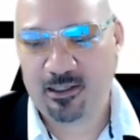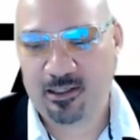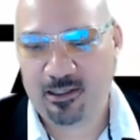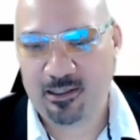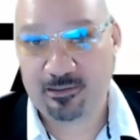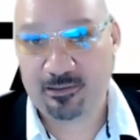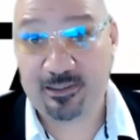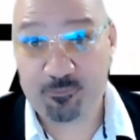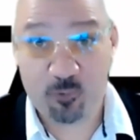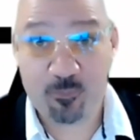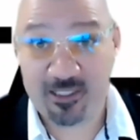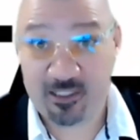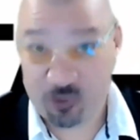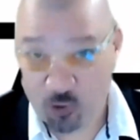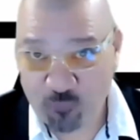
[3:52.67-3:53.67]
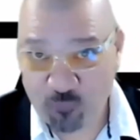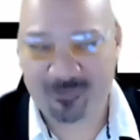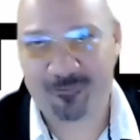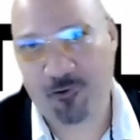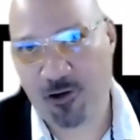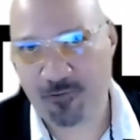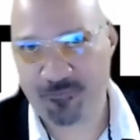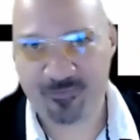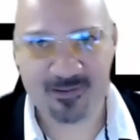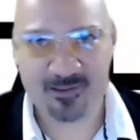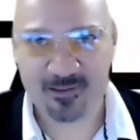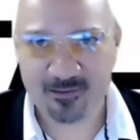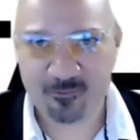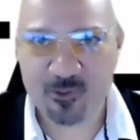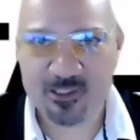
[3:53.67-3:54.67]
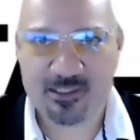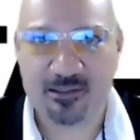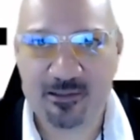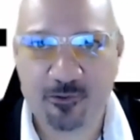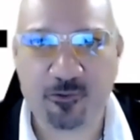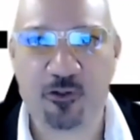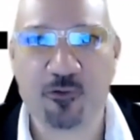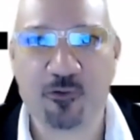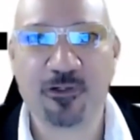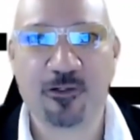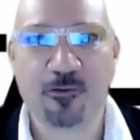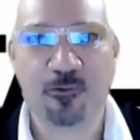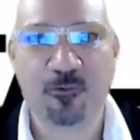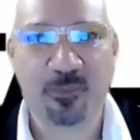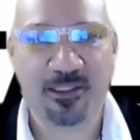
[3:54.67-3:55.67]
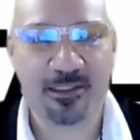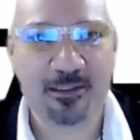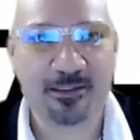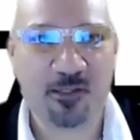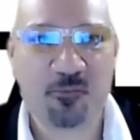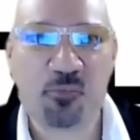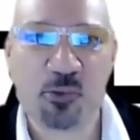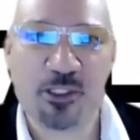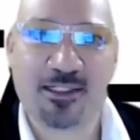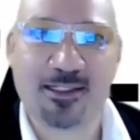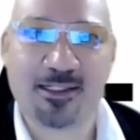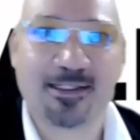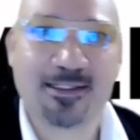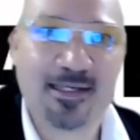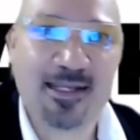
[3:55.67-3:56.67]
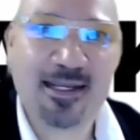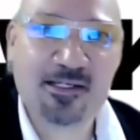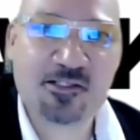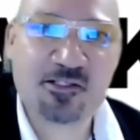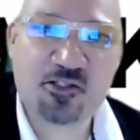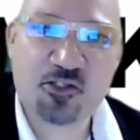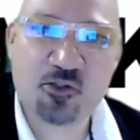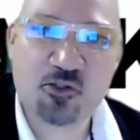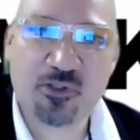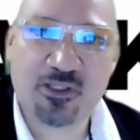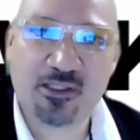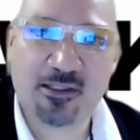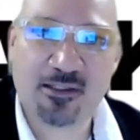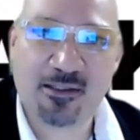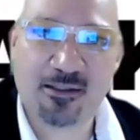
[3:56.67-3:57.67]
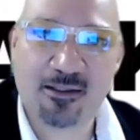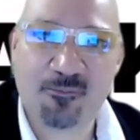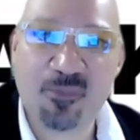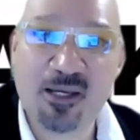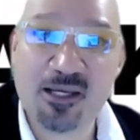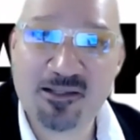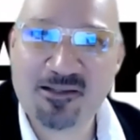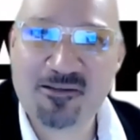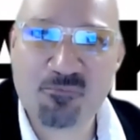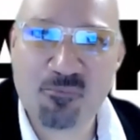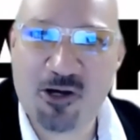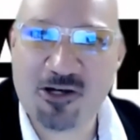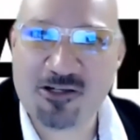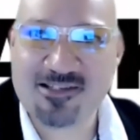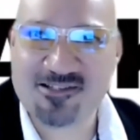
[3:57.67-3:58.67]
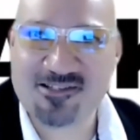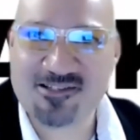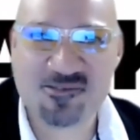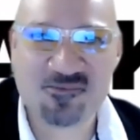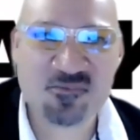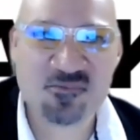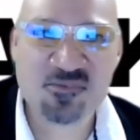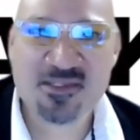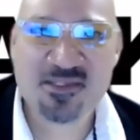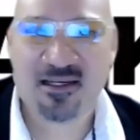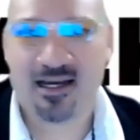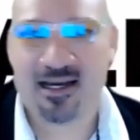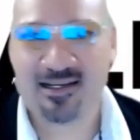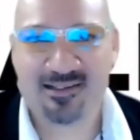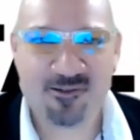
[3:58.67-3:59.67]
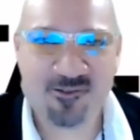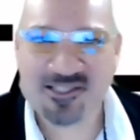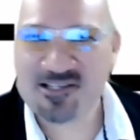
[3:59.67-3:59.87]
they put my cubic office. It was a little cubicle, but they put it next to the mailing boxes. And there was a lot